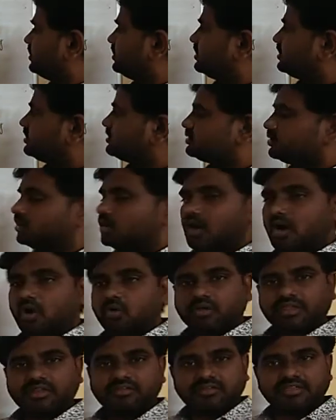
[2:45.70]
So how
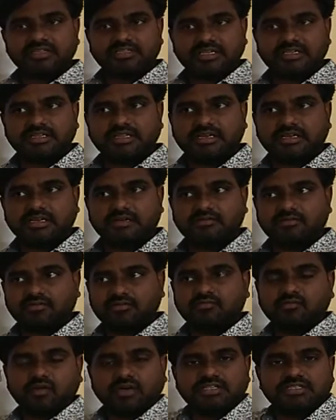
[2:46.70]
can we say that?
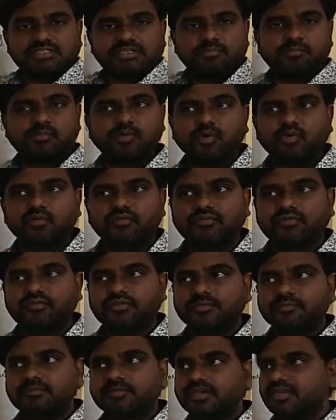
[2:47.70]
What is the proof?
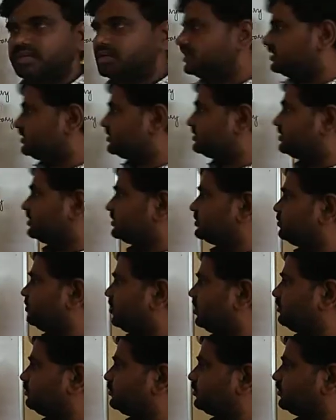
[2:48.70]
Here is a
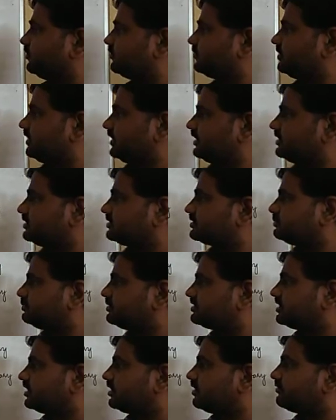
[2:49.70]
small proof, that is
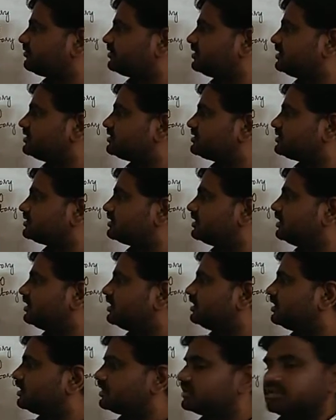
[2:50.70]
beside of his
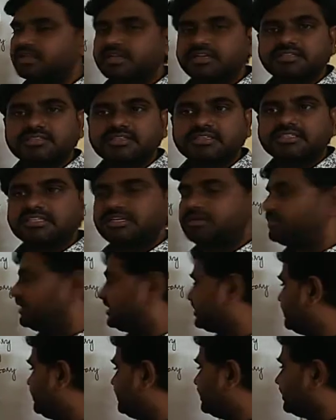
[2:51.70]
there is a tree,
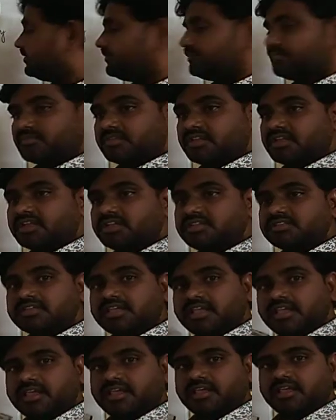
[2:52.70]
but here there is
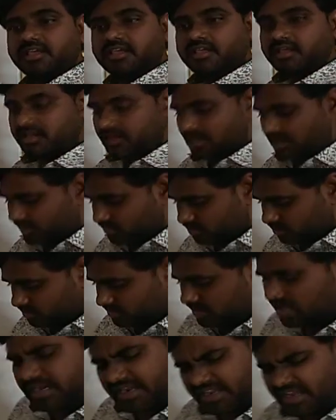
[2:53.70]
a house
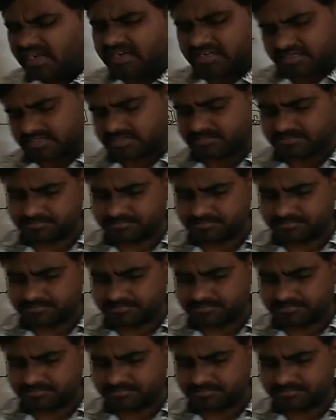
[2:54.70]
or a hut.